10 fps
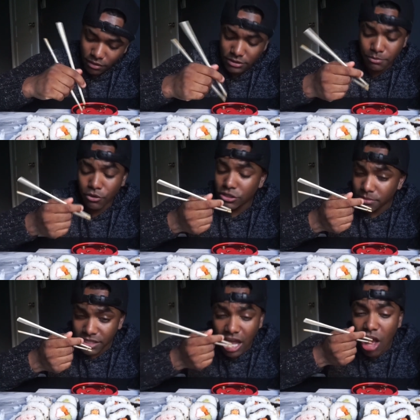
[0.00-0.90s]

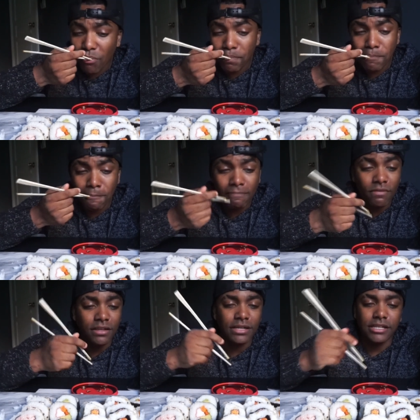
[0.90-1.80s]
supposedly
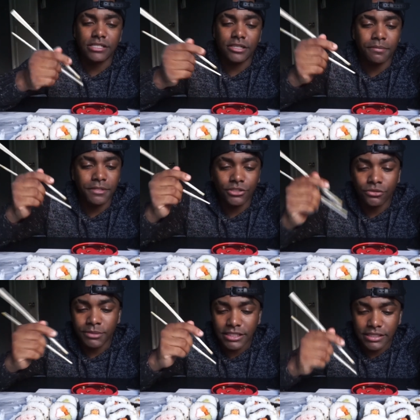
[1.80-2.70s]
not to jump into
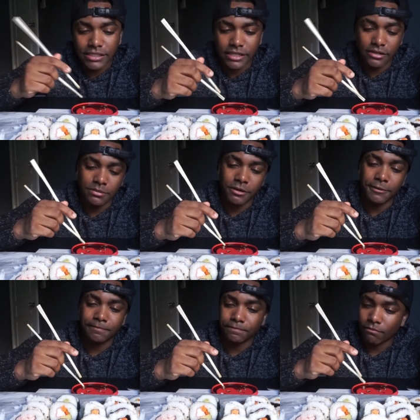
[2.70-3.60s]
too many details,
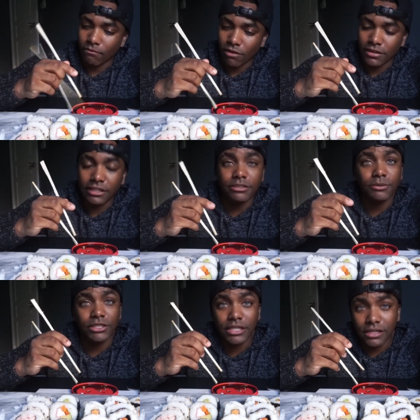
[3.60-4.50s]
but they're
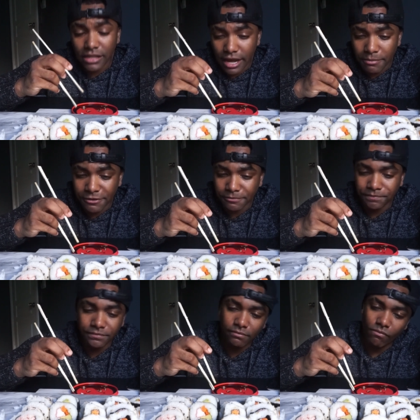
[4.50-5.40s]
supposed to get a collab
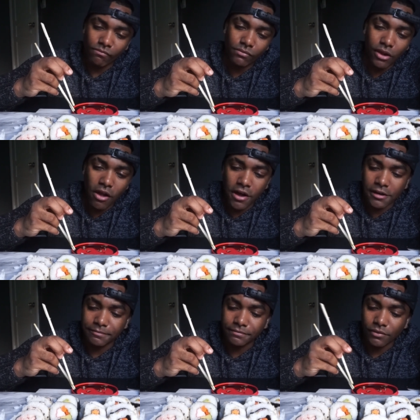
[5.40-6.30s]
man.
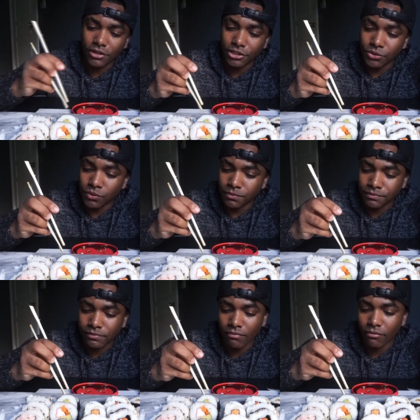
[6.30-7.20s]
Um Que
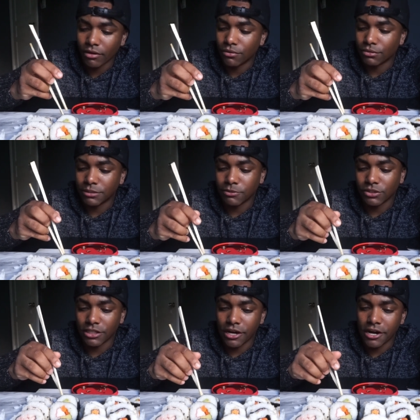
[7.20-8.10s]
was
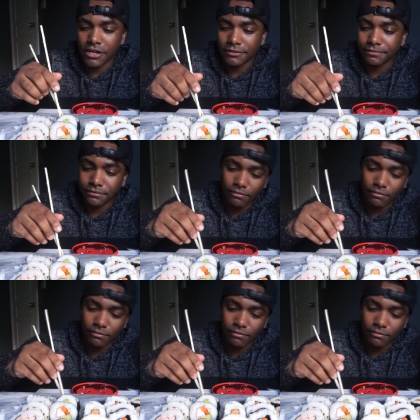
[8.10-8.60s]
supposed to uh,